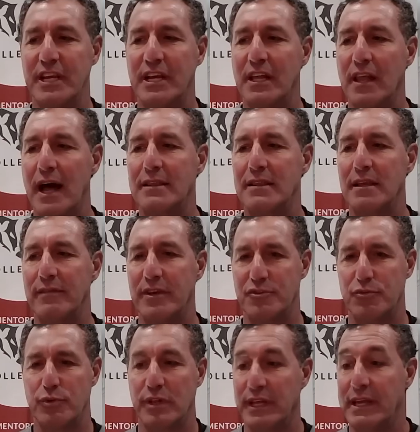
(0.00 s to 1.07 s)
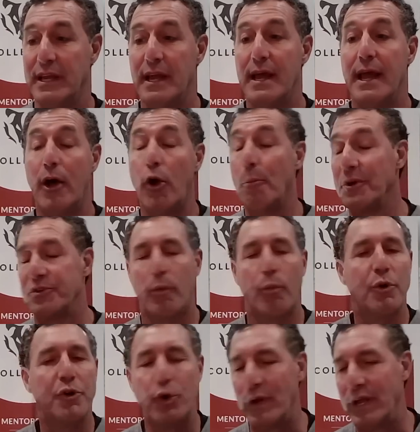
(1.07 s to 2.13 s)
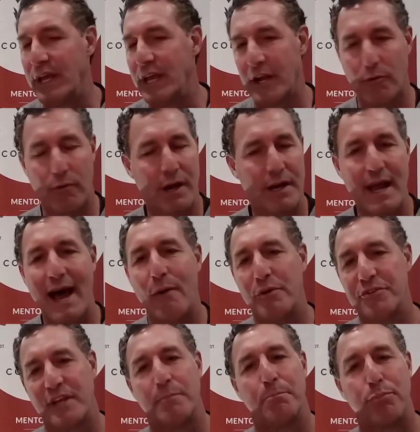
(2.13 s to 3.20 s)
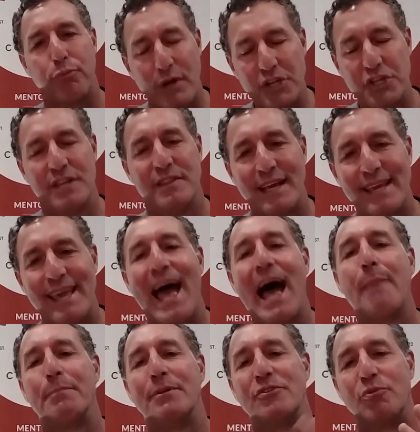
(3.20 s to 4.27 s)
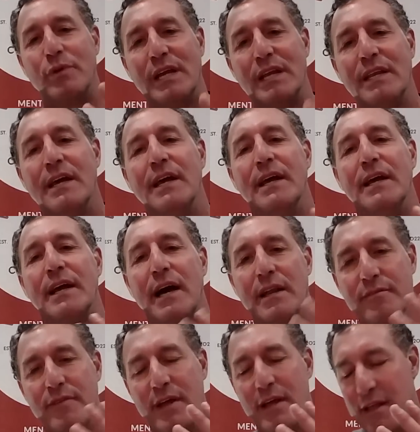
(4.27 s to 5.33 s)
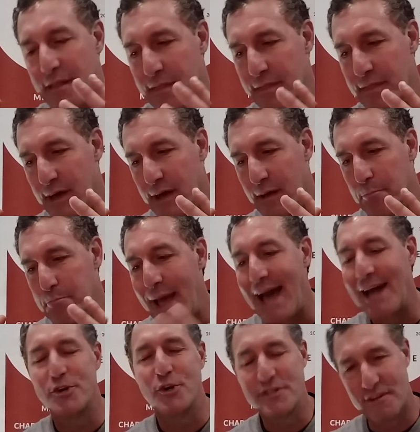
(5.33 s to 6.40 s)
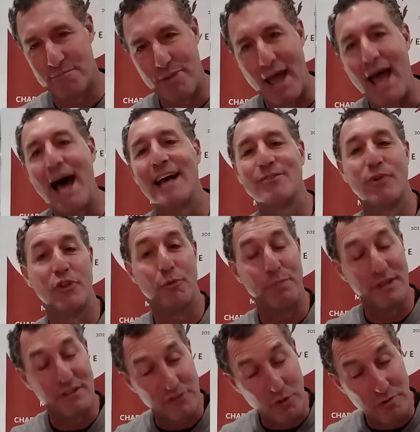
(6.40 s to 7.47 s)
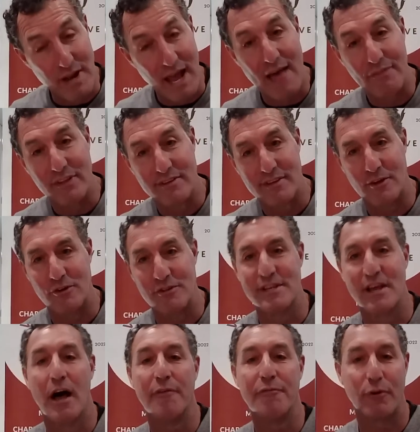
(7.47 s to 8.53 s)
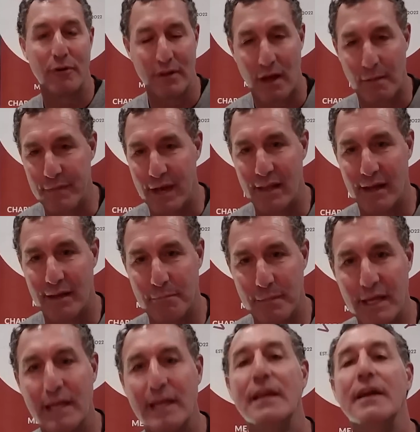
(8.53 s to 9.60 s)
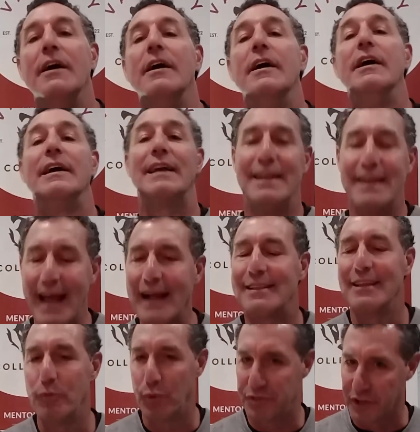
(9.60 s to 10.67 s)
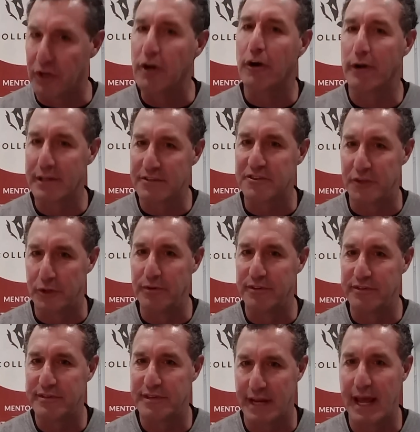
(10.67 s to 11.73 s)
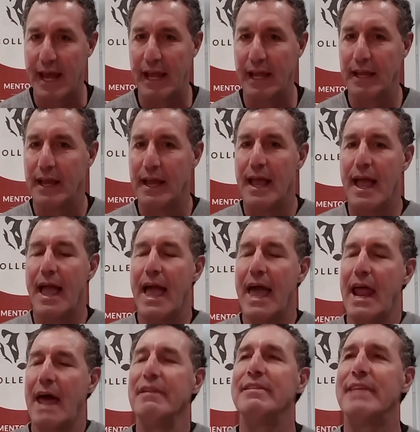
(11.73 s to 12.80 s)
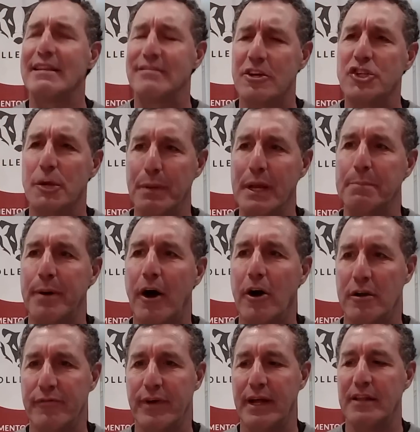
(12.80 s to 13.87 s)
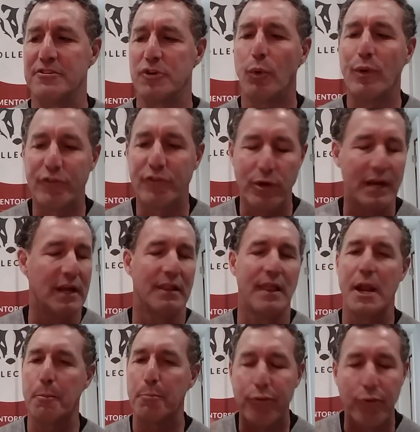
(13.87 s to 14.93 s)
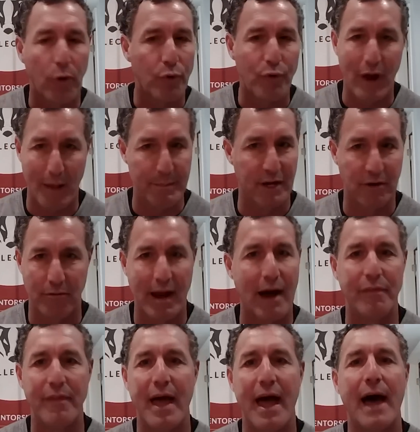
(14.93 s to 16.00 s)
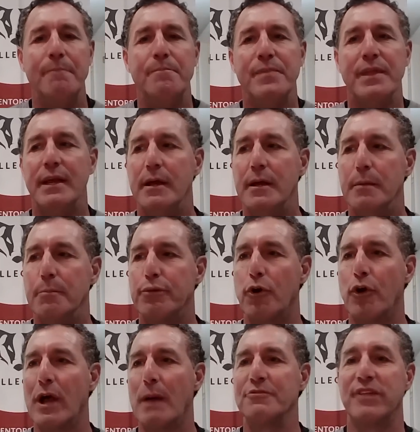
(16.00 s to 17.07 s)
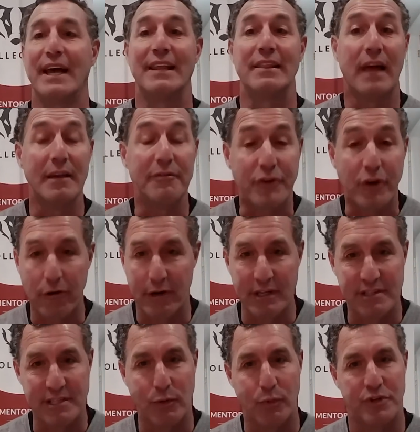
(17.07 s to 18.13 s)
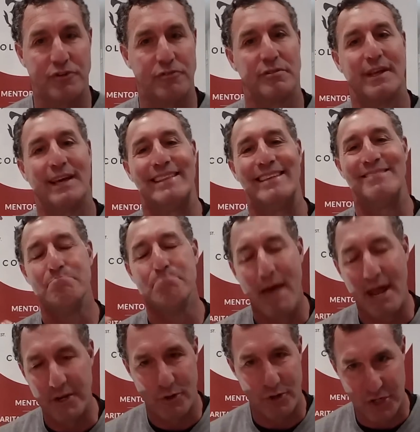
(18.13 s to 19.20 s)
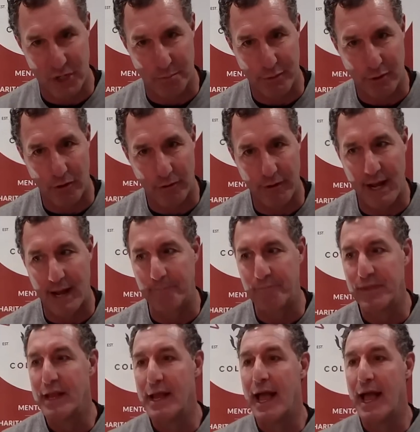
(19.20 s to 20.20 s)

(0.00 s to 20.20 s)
Collective is really almost what we're doing here right now is like bridging the gap between kind of the Badgers of past, whether it be student athletes like yourself or alumni like me, connecting with the current students today. And I think that's such a big part of it. And so we've created a lot of programming around that. Programs like Life Currency, which is like this mentorship program.